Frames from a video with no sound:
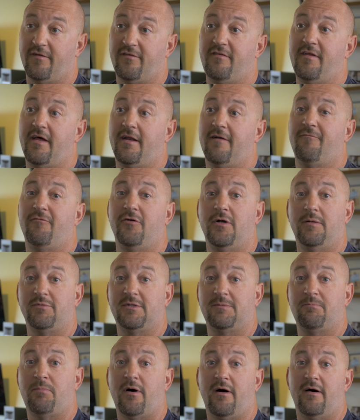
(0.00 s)
this
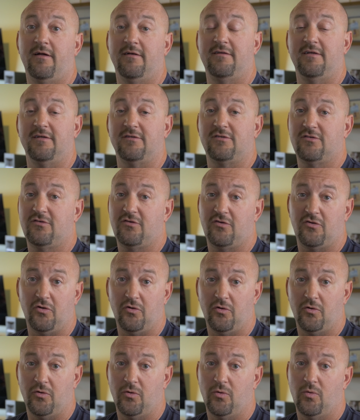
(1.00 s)
Denafrips Pontus
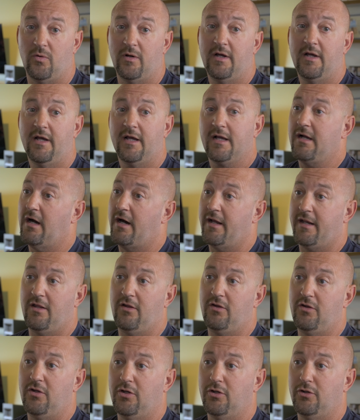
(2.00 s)
II, got it
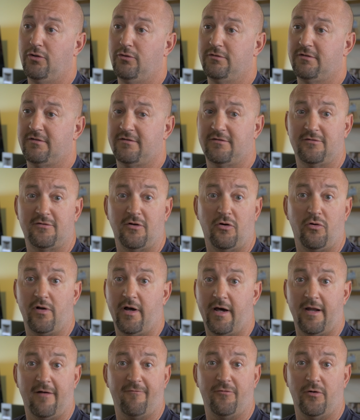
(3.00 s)
used, so
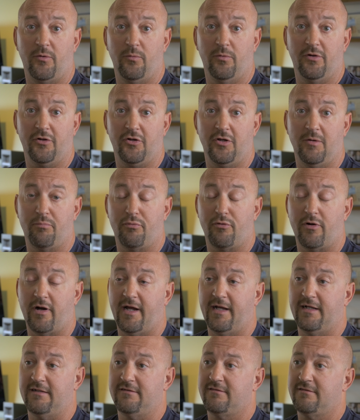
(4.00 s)
got it for a really good
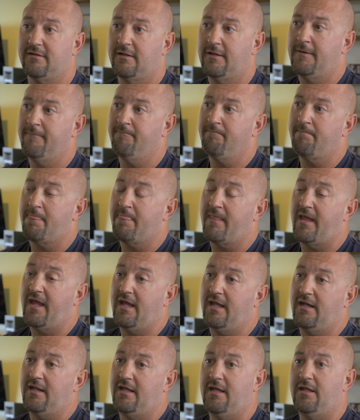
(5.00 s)
price.
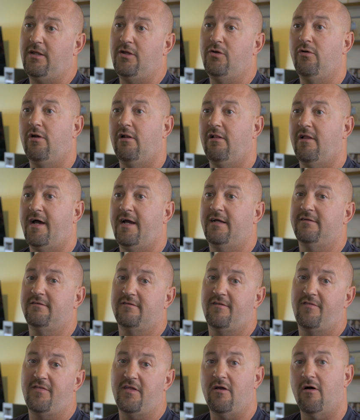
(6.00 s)
And it
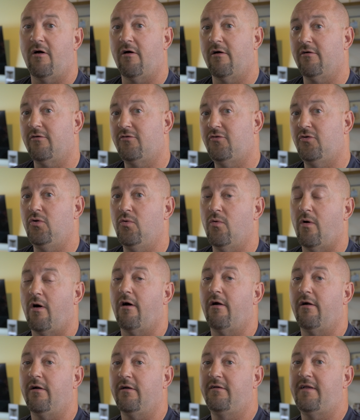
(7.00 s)
utilizes the
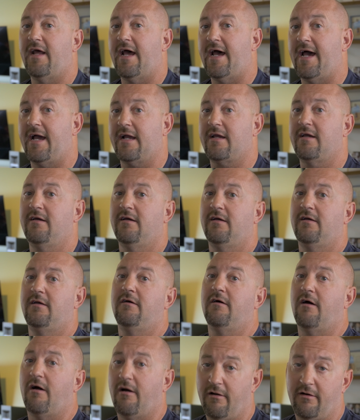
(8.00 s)
R2R DAC
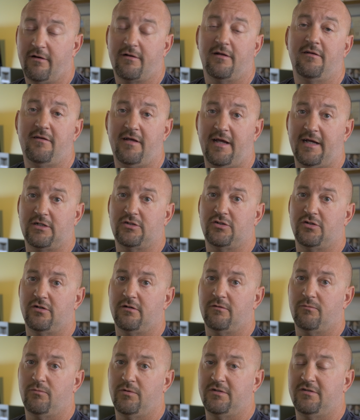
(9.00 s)

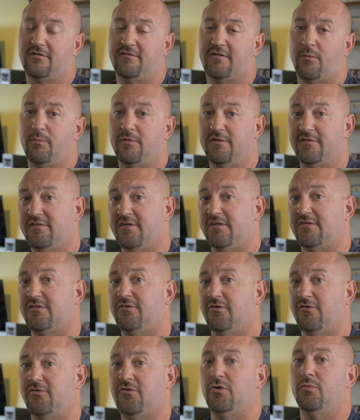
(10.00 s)
architecture, which is a
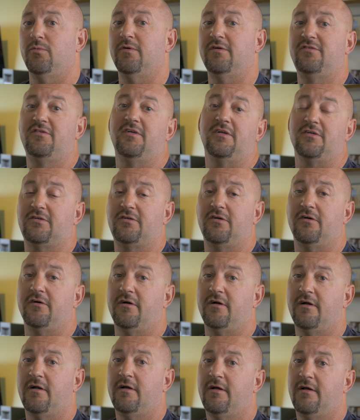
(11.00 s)
resistor to
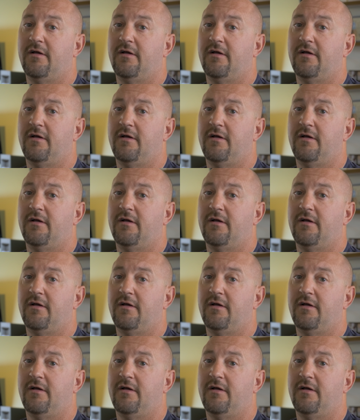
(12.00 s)
resistor